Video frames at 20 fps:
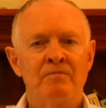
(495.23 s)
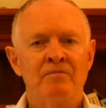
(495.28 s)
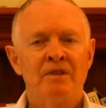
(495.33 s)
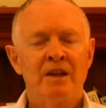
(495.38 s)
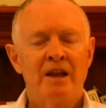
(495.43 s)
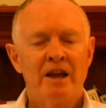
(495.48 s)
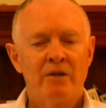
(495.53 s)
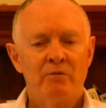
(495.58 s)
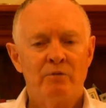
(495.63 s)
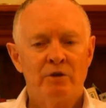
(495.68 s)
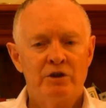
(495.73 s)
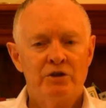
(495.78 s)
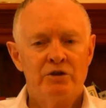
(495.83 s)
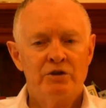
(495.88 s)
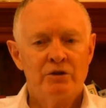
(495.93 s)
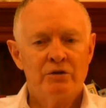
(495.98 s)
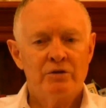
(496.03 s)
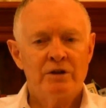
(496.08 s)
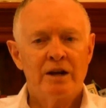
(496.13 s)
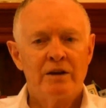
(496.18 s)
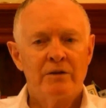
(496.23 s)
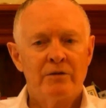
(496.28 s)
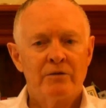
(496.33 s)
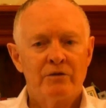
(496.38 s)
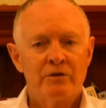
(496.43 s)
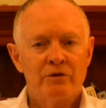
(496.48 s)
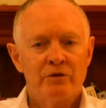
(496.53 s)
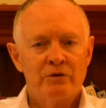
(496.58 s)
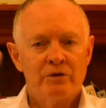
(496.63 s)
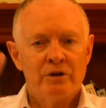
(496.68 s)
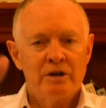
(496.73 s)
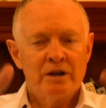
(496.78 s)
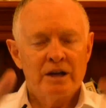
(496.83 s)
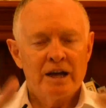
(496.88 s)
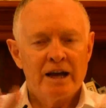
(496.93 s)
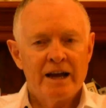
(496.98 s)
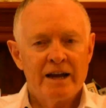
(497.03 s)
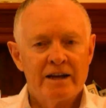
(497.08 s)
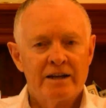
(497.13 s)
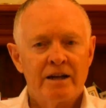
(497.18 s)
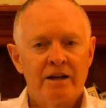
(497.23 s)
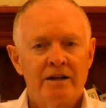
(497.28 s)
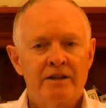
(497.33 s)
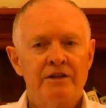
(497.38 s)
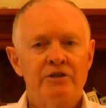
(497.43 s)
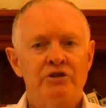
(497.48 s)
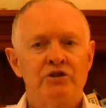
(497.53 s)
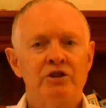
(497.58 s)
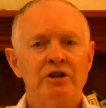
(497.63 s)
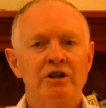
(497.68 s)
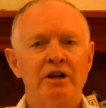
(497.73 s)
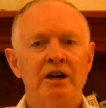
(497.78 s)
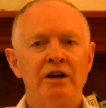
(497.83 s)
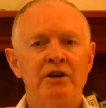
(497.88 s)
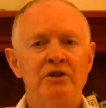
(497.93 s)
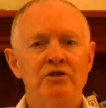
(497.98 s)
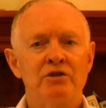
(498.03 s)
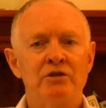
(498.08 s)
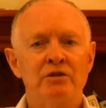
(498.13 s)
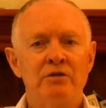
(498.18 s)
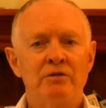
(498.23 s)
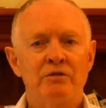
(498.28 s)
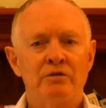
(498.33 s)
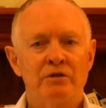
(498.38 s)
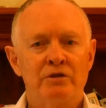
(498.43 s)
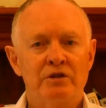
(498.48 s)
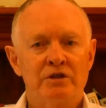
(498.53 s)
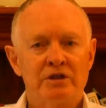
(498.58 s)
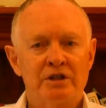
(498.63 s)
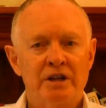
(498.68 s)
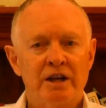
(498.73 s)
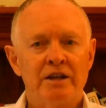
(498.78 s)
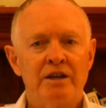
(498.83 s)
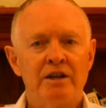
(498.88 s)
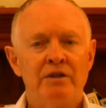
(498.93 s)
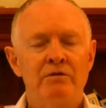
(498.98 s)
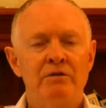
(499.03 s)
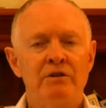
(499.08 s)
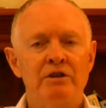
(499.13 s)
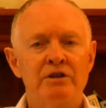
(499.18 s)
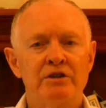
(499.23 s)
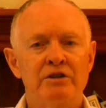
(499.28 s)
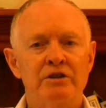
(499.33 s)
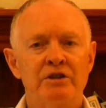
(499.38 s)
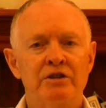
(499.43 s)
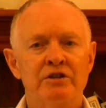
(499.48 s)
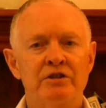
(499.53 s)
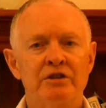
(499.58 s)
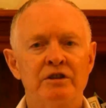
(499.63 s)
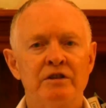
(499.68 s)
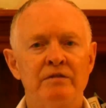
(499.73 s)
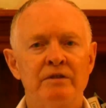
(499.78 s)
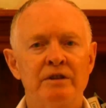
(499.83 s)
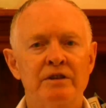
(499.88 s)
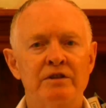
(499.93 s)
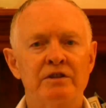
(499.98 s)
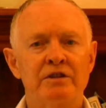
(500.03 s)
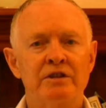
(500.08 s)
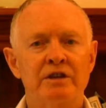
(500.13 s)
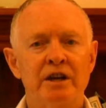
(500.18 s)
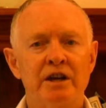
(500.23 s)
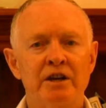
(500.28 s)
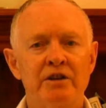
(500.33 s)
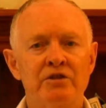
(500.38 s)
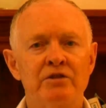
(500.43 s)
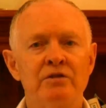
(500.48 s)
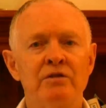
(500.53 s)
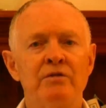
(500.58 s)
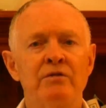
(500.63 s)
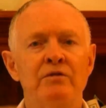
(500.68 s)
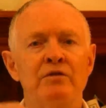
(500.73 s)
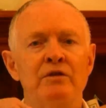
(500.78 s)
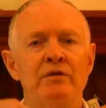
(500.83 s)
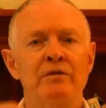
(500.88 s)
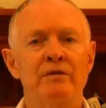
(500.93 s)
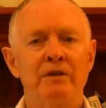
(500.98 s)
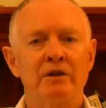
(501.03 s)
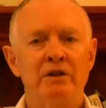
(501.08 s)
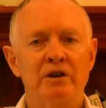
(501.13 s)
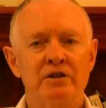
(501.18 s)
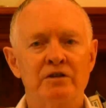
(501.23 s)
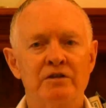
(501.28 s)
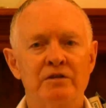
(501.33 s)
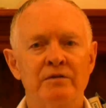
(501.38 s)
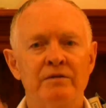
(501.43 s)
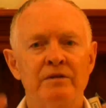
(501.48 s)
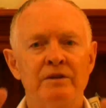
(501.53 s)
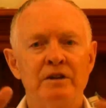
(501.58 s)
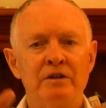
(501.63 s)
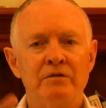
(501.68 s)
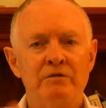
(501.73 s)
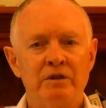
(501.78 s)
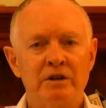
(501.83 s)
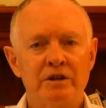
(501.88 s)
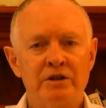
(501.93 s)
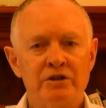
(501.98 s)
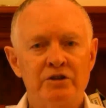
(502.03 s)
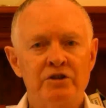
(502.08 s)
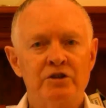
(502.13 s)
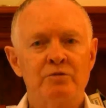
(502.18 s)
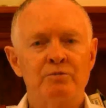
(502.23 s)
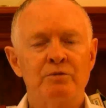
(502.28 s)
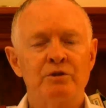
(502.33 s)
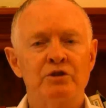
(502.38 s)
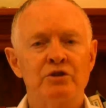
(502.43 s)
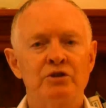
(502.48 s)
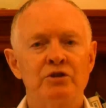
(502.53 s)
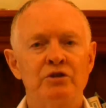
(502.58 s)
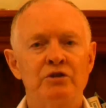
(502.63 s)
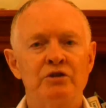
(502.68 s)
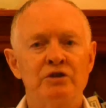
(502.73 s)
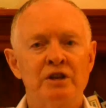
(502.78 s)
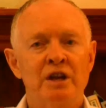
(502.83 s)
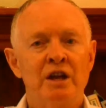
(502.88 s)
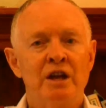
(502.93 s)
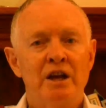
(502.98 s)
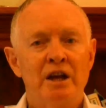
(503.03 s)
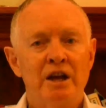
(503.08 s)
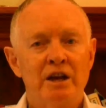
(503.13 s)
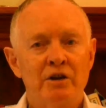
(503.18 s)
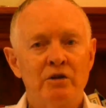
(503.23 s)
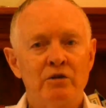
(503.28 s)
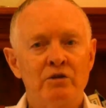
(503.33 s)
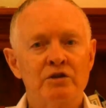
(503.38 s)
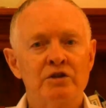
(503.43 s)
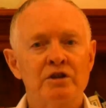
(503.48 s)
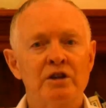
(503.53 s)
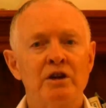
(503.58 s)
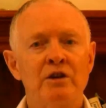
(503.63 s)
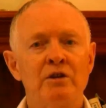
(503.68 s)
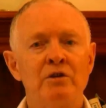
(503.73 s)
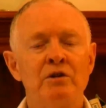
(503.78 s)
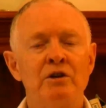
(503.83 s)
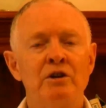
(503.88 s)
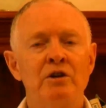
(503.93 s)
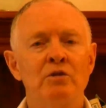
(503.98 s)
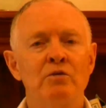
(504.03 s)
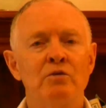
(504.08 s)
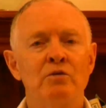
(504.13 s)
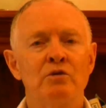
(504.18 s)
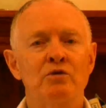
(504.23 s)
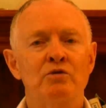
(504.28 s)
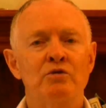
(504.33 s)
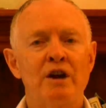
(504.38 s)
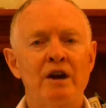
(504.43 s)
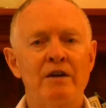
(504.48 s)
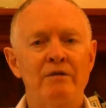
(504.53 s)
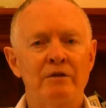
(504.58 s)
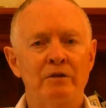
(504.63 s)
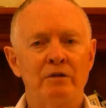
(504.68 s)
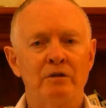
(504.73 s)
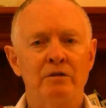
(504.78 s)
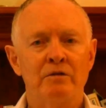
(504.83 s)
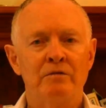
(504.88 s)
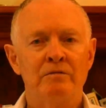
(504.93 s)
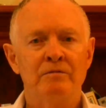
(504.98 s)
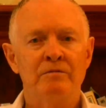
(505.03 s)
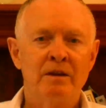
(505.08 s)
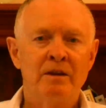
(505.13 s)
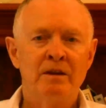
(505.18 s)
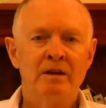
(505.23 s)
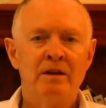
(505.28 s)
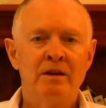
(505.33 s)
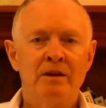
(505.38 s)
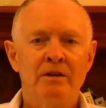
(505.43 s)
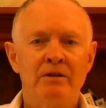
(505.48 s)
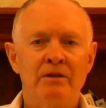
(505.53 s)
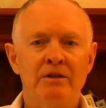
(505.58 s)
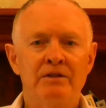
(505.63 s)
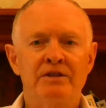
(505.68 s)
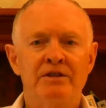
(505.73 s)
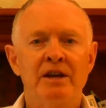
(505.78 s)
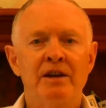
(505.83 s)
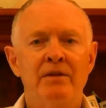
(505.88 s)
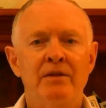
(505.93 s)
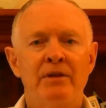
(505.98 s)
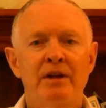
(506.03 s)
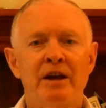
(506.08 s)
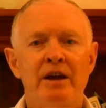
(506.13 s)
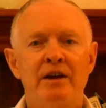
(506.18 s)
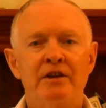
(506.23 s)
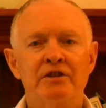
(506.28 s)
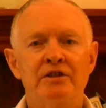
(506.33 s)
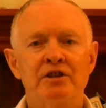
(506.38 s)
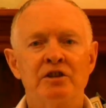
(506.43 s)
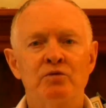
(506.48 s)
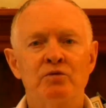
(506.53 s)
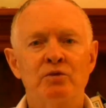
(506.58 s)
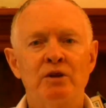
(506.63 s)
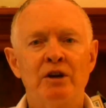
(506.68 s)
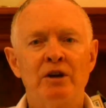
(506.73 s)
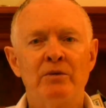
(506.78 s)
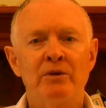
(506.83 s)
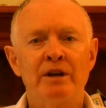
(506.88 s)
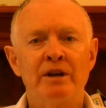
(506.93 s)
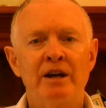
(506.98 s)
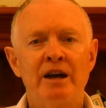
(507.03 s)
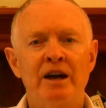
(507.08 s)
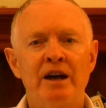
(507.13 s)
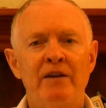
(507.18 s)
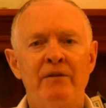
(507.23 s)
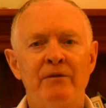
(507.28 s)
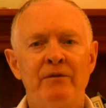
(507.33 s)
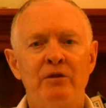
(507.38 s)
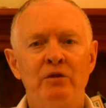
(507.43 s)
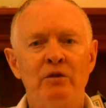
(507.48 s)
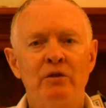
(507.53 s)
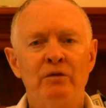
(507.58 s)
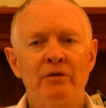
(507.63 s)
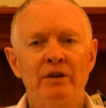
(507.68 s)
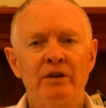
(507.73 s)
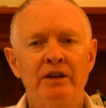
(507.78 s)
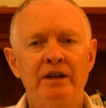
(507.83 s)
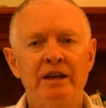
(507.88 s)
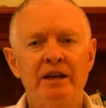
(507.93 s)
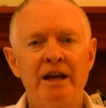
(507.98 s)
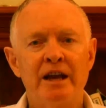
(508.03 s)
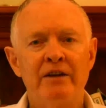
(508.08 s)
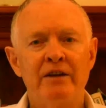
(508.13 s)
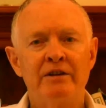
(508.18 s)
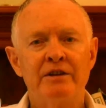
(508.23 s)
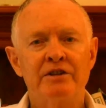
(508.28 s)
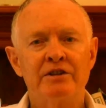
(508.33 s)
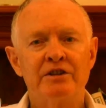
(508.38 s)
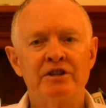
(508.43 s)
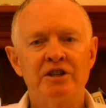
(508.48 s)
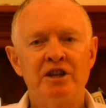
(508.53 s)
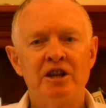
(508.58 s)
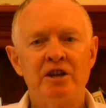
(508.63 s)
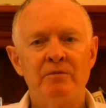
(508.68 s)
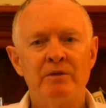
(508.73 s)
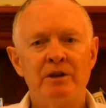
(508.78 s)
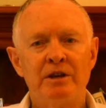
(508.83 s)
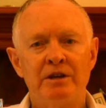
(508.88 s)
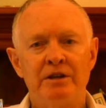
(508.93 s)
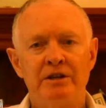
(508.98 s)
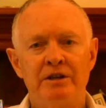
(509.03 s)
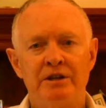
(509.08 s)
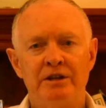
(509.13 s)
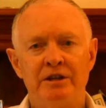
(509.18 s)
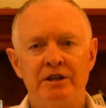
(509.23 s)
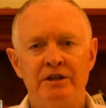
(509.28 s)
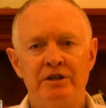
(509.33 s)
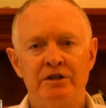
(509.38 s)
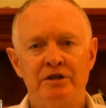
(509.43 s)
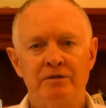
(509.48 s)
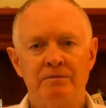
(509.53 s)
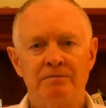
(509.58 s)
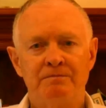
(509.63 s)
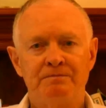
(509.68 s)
And we do that through adult education, through study, research and investigation, through philosophy, religious pursuits, and also travel. The 10th house is where we are fulfilling our esteeming needs.